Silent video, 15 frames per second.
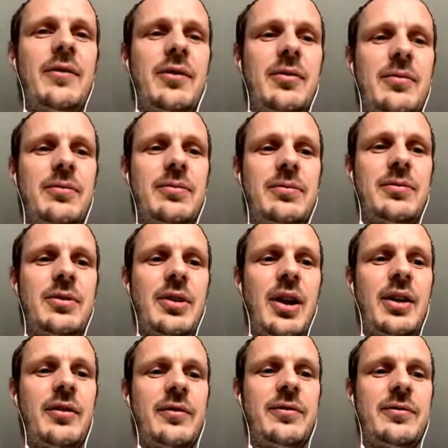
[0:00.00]
to
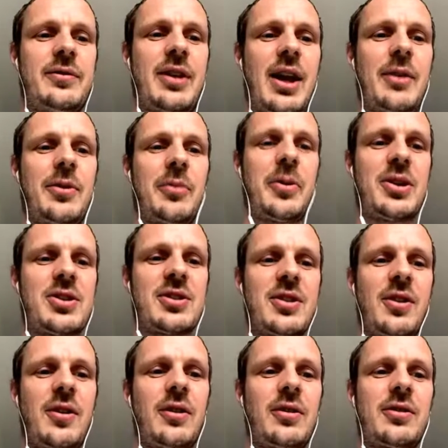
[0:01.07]
kind of take with a pinch of
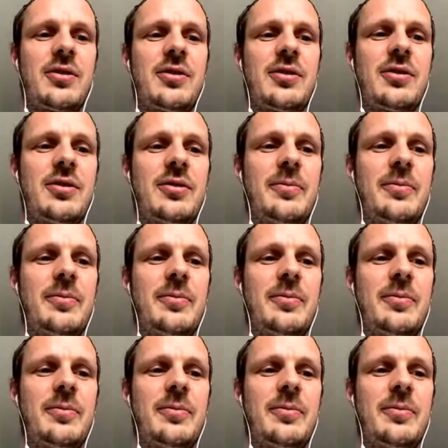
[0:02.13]
salt,